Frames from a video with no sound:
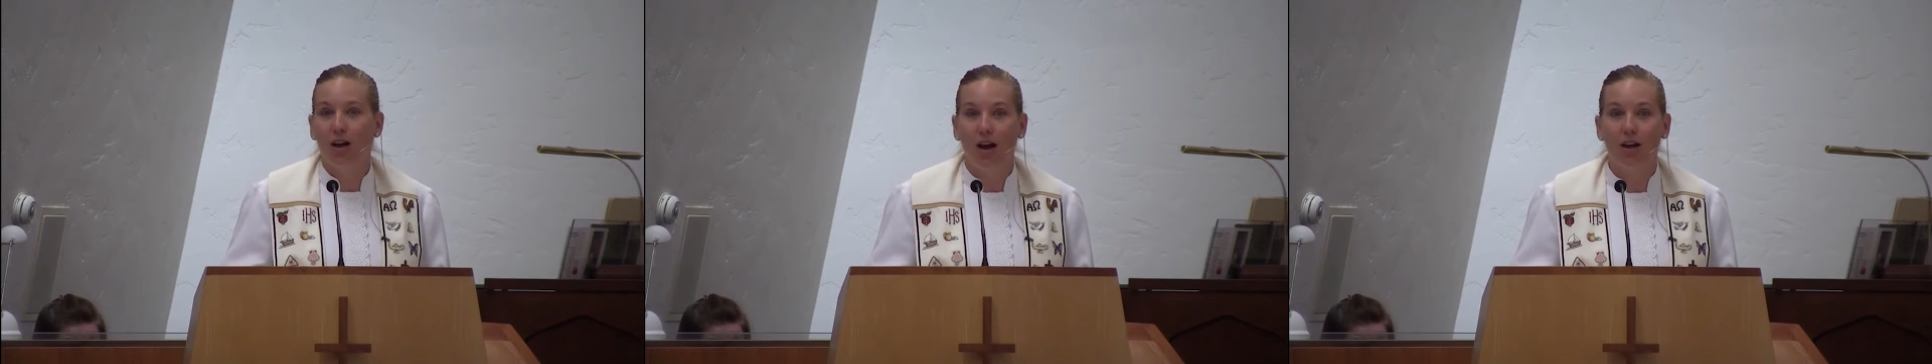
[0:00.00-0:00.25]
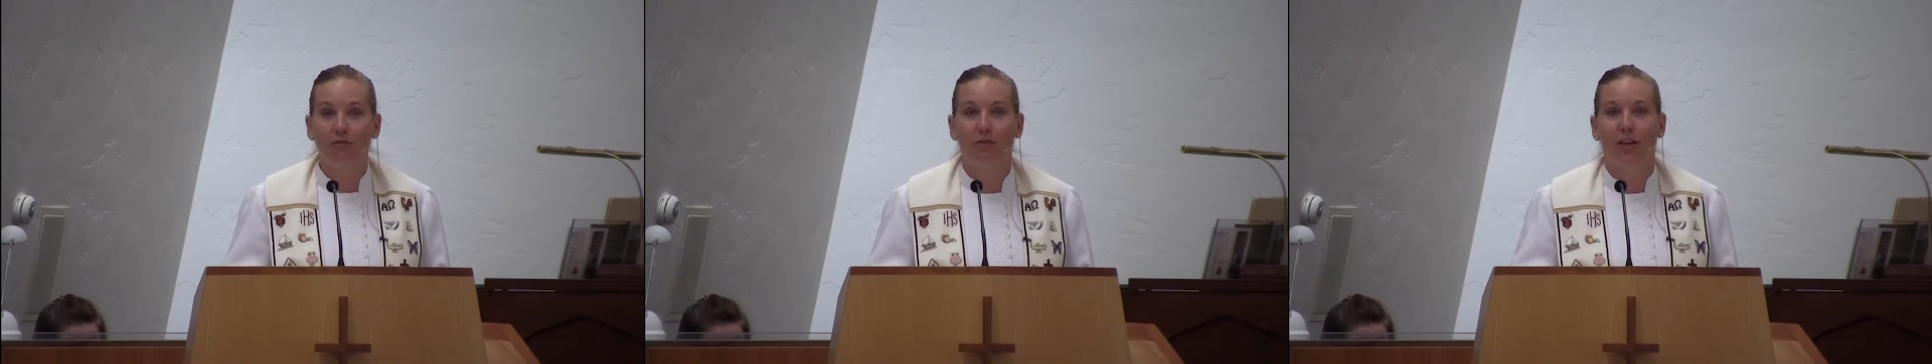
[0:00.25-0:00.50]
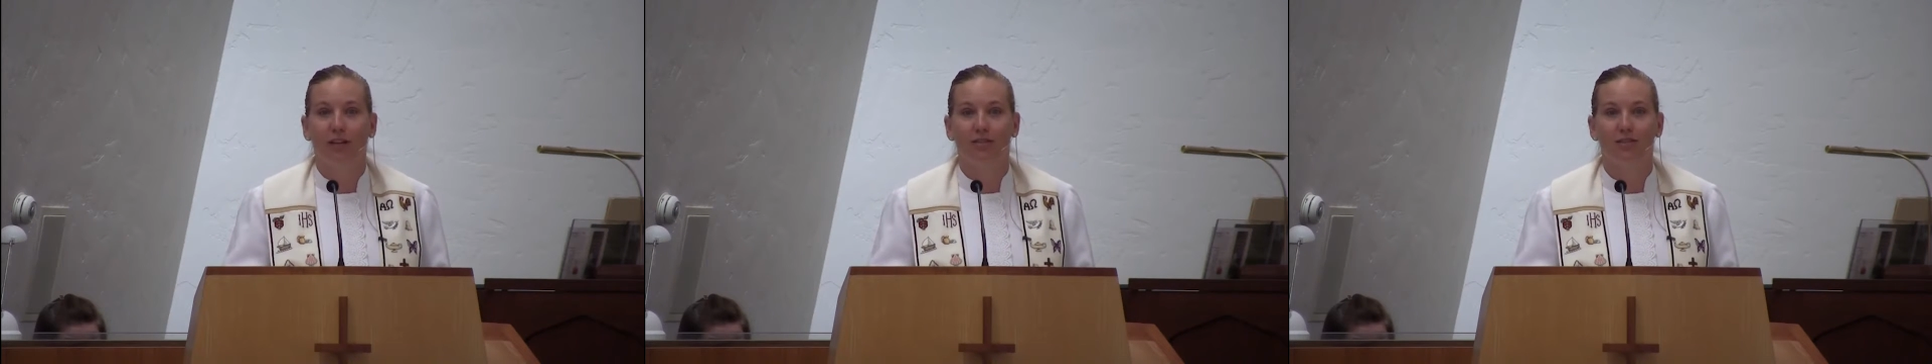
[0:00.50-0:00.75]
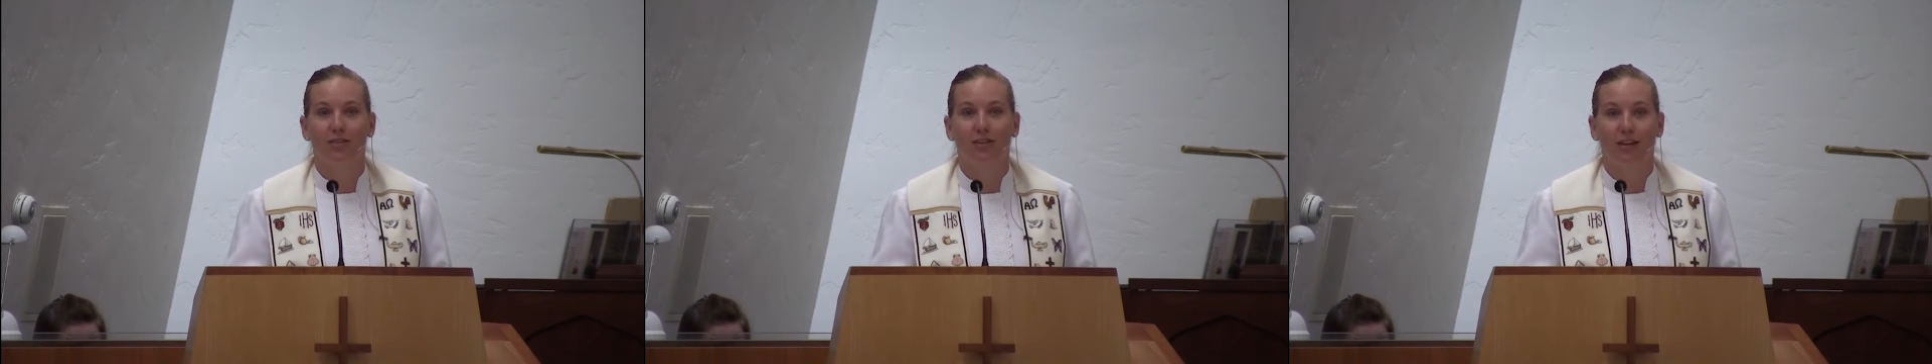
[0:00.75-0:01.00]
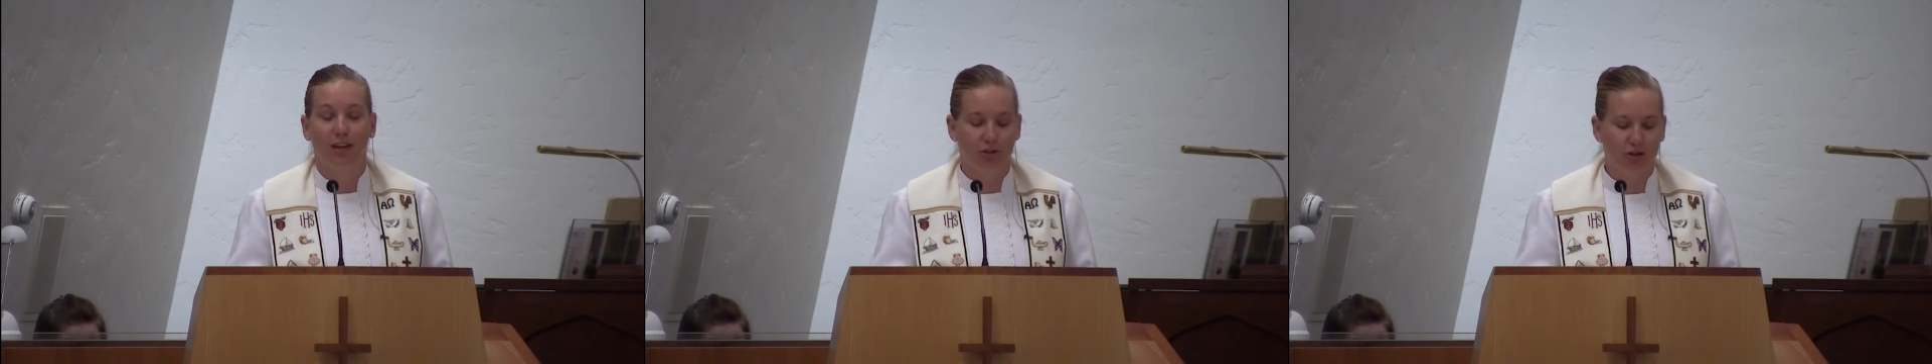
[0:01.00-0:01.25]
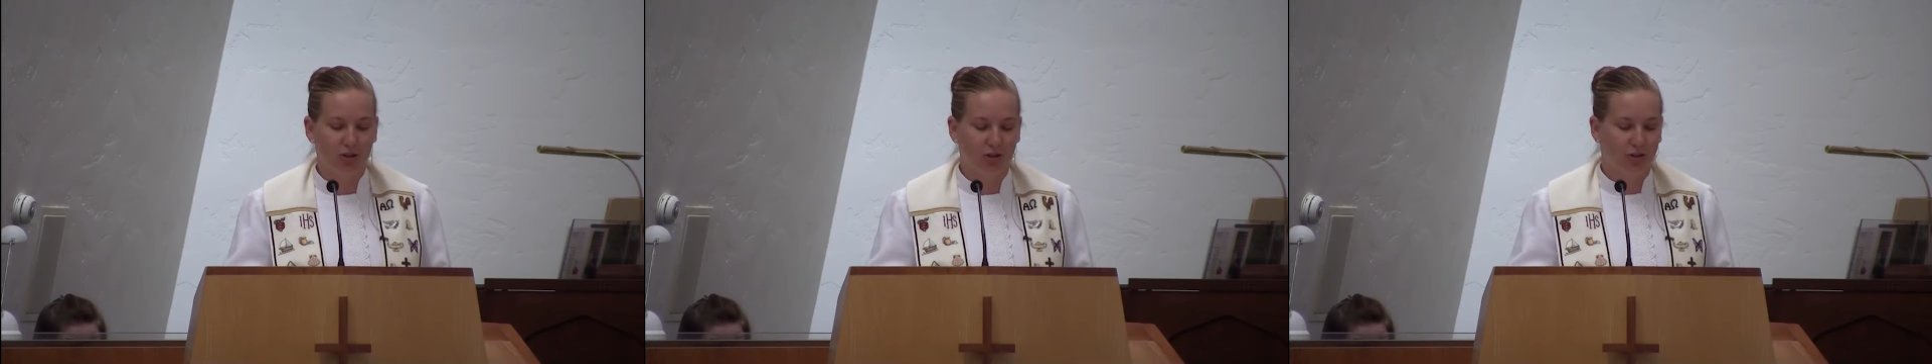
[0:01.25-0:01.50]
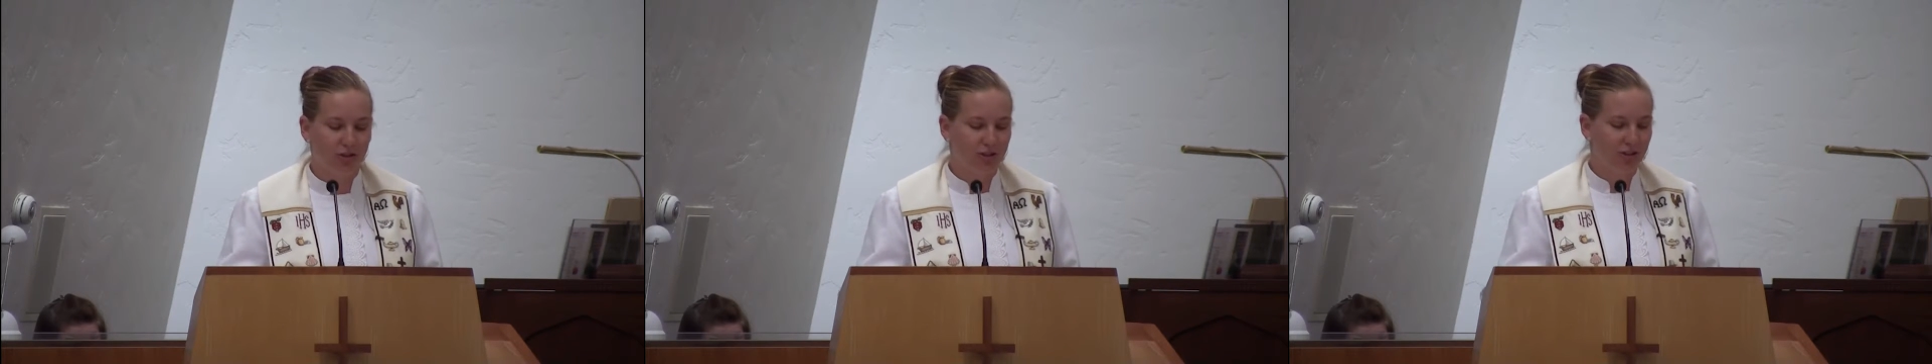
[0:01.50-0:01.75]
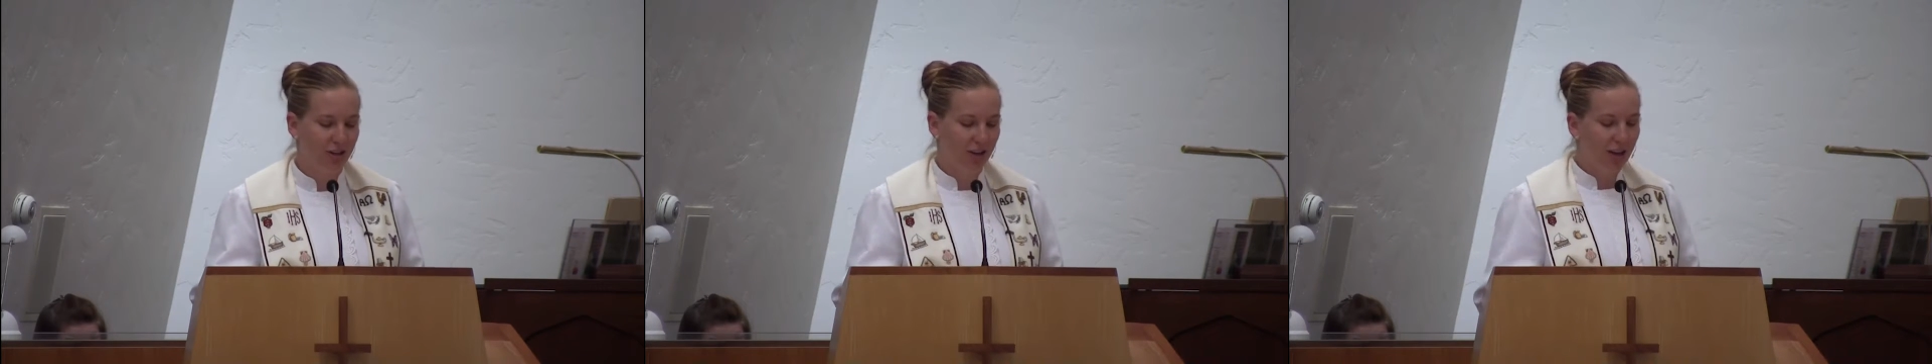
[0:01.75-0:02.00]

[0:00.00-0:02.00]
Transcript: confidence in church.